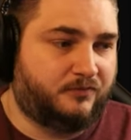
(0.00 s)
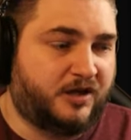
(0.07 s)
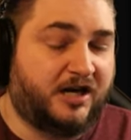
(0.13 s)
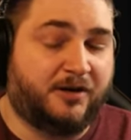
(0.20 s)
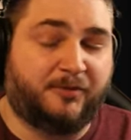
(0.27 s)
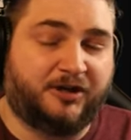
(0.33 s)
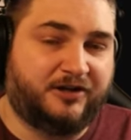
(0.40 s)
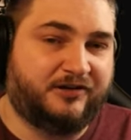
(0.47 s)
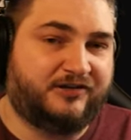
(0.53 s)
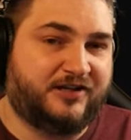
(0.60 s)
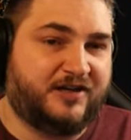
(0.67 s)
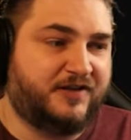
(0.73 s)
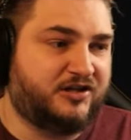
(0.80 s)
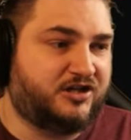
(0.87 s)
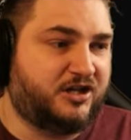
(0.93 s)
And I'm a little sad
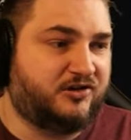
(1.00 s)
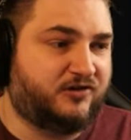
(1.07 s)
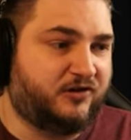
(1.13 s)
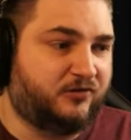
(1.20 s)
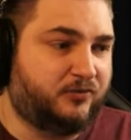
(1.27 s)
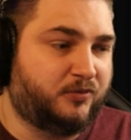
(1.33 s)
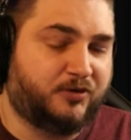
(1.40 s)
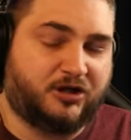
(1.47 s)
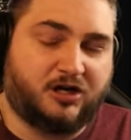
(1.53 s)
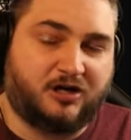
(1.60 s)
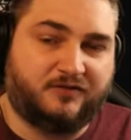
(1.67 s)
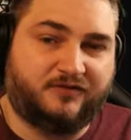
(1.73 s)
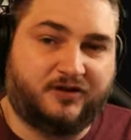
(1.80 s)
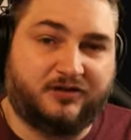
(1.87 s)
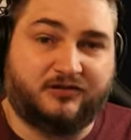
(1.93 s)
they changed this one, but
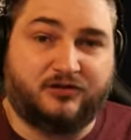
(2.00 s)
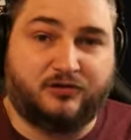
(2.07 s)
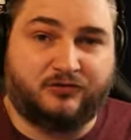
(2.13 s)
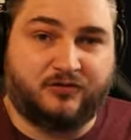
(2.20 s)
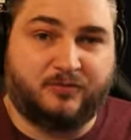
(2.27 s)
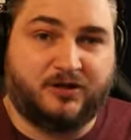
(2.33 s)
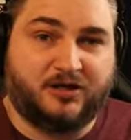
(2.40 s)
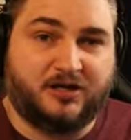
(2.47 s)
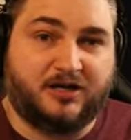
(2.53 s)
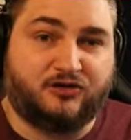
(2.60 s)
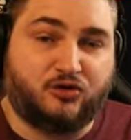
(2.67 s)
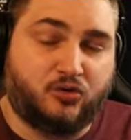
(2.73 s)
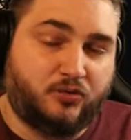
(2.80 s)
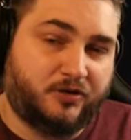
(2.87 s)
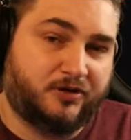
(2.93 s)
Conflicts used to be a
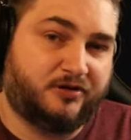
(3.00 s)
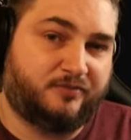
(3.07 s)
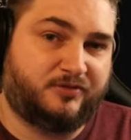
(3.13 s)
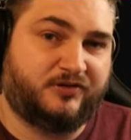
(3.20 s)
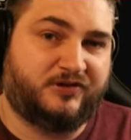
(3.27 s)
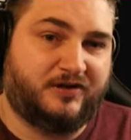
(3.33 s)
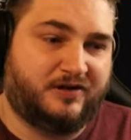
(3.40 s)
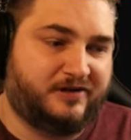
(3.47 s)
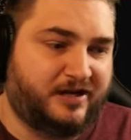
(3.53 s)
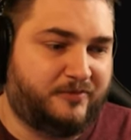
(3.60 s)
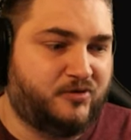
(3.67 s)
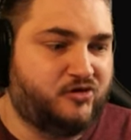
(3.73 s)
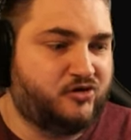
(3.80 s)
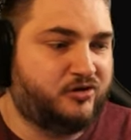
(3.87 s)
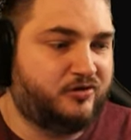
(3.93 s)
200%
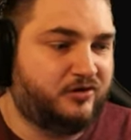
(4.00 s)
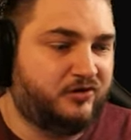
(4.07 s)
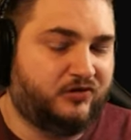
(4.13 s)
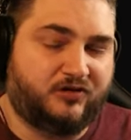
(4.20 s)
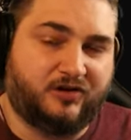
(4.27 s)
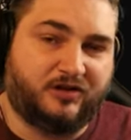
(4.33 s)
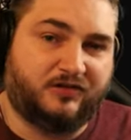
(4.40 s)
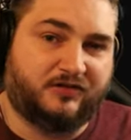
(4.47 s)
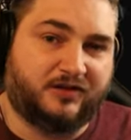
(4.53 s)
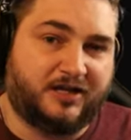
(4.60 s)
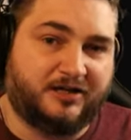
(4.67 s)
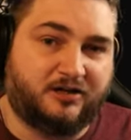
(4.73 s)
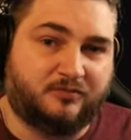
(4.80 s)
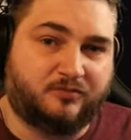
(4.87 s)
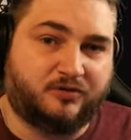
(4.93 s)
damage increase to these
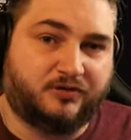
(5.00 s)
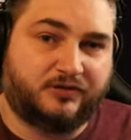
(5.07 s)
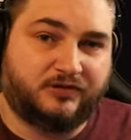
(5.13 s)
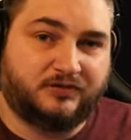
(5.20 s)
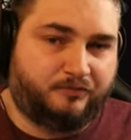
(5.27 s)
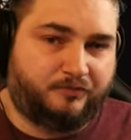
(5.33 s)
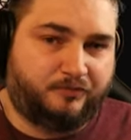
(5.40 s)
lightning bolts.